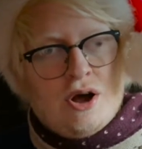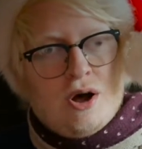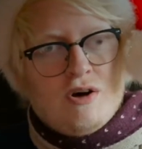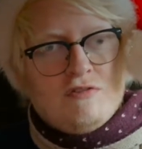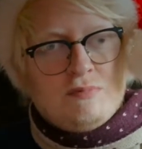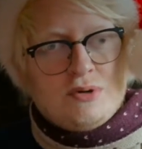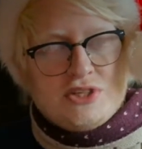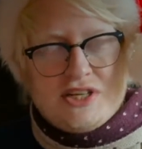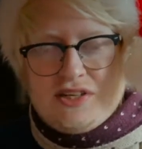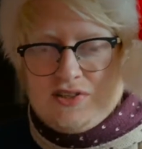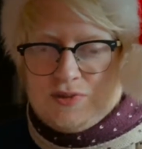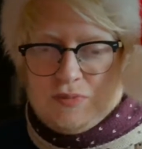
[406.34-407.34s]
of
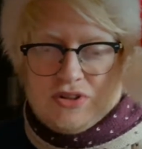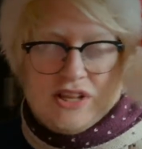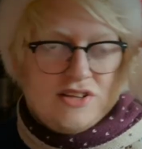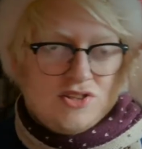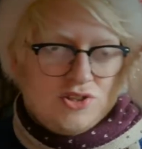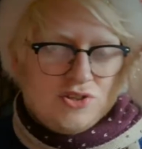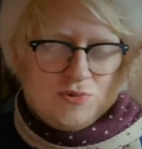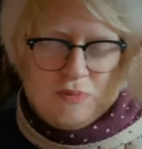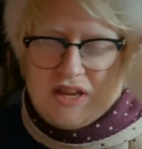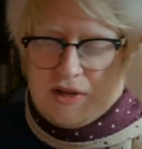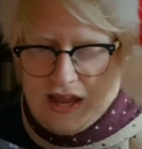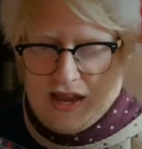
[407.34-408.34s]
puddings, but that's just
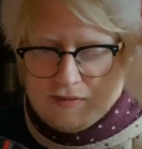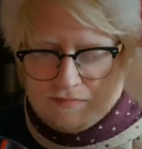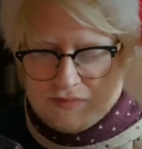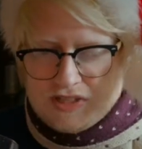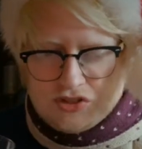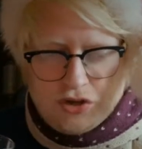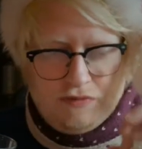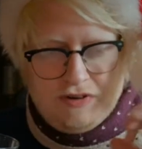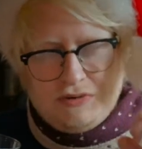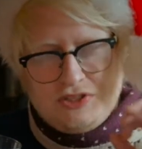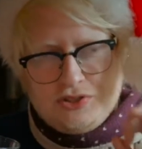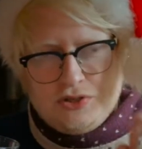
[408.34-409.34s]
me. Yeah, it's got a
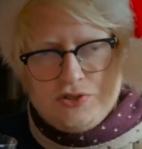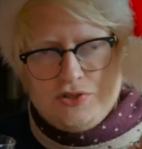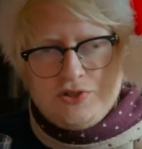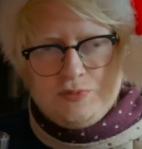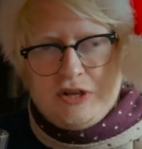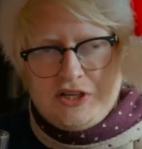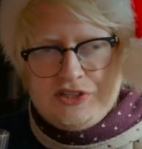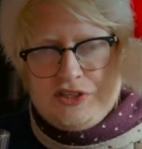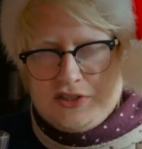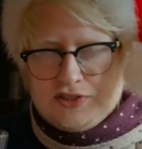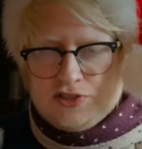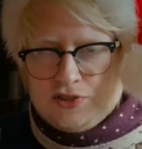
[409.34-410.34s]
very subtle
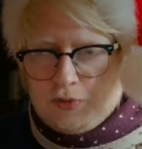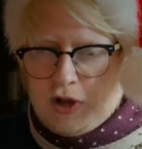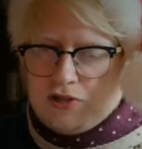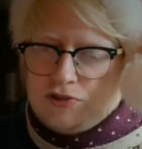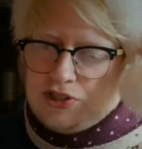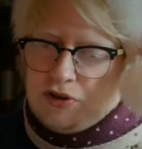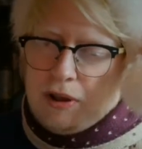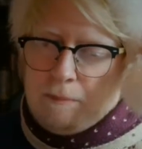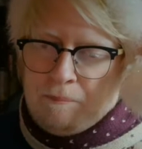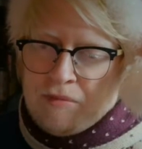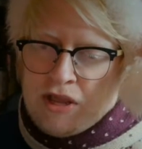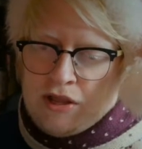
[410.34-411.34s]
spiciness as well to it.
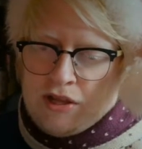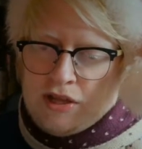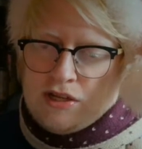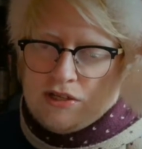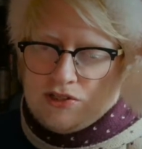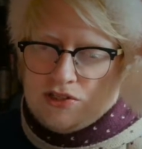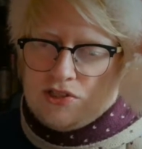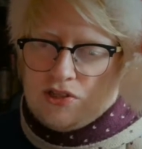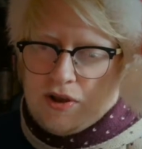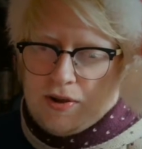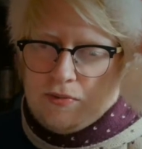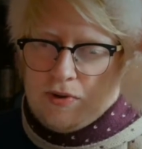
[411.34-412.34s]

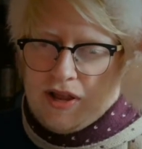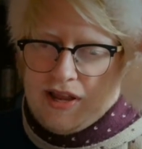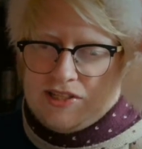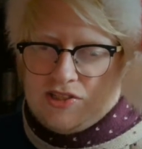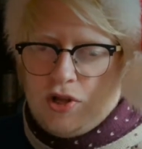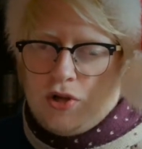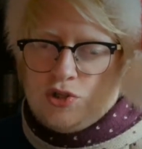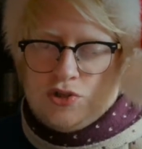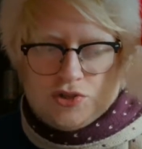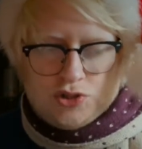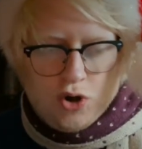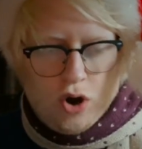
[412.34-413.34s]
So it's not
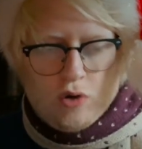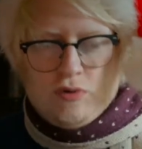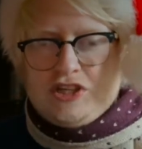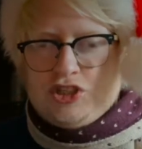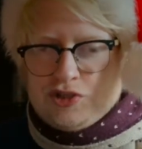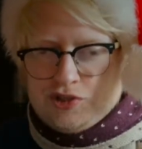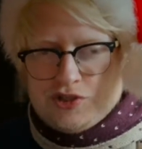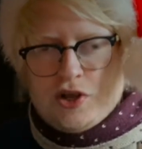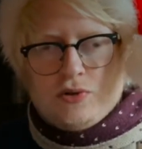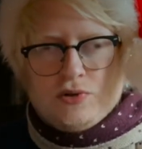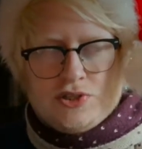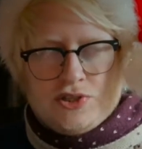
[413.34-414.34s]
just orange and
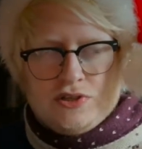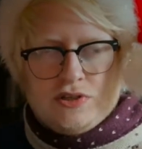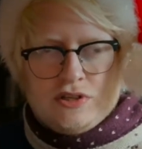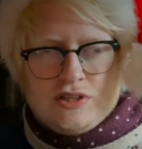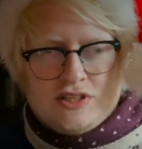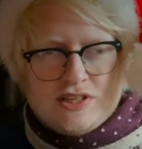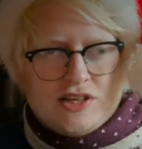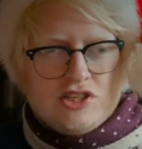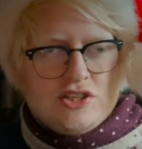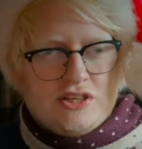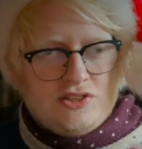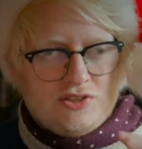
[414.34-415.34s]
salt. There's
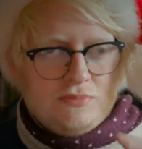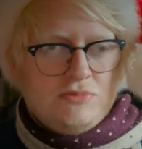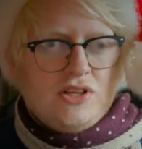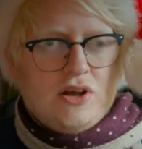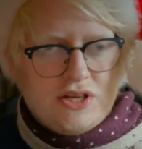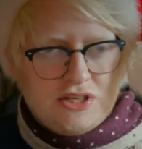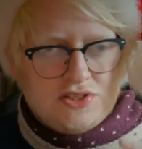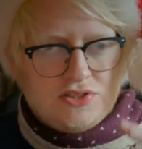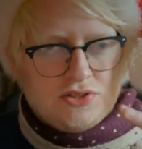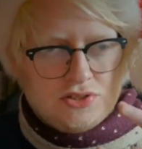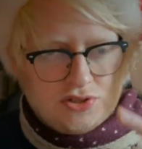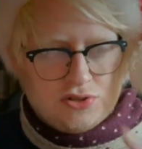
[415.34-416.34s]
actually some nice
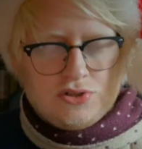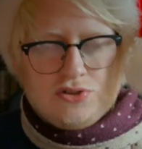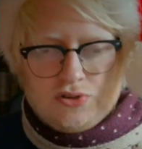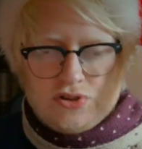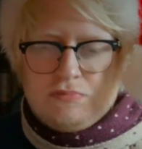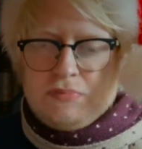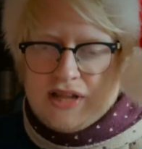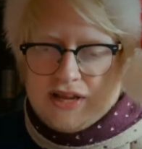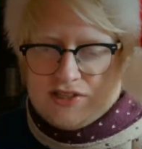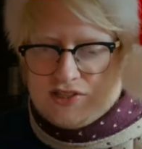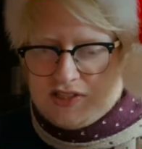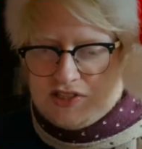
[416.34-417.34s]
subtle
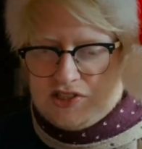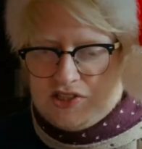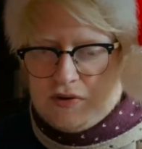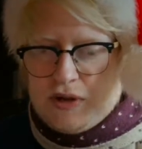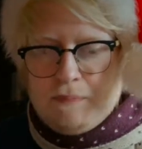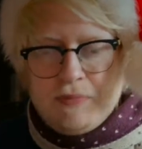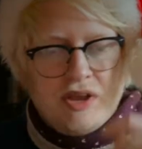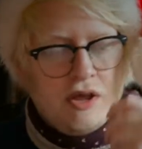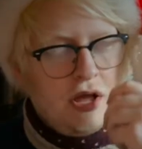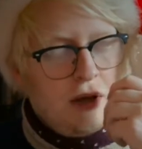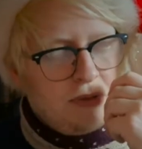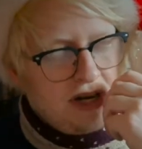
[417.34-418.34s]
complexities to it.
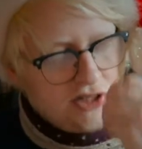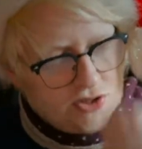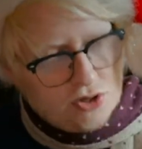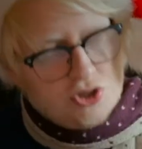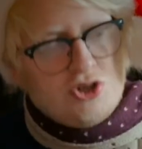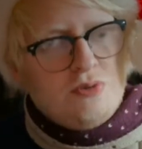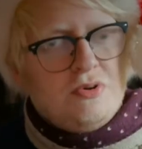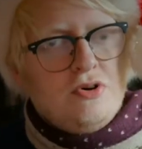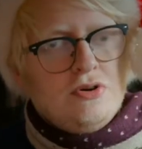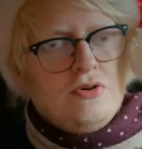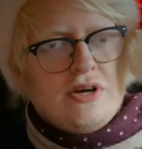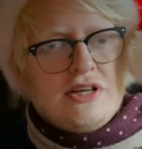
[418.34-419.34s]
But it's not too
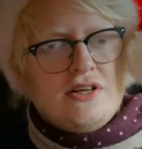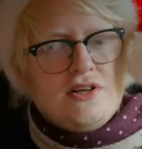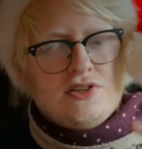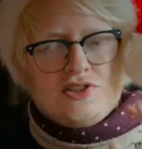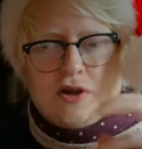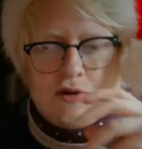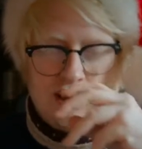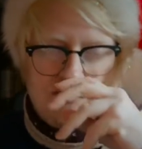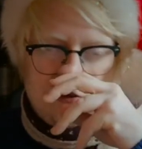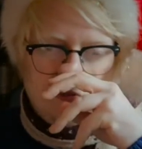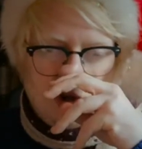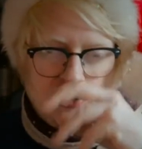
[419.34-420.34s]
puckering. So if
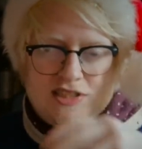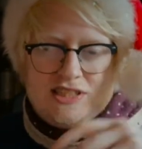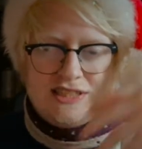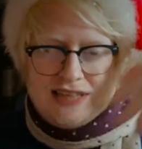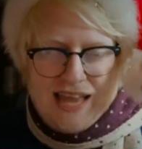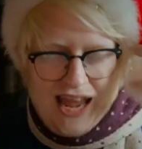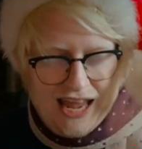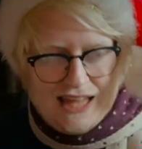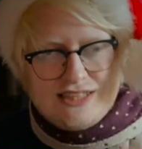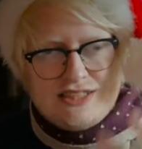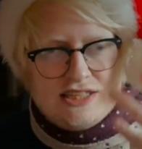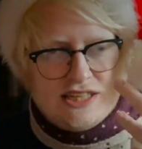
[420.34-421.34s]
you wanted to get
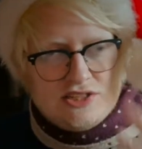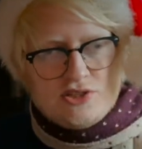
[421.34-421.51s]
into these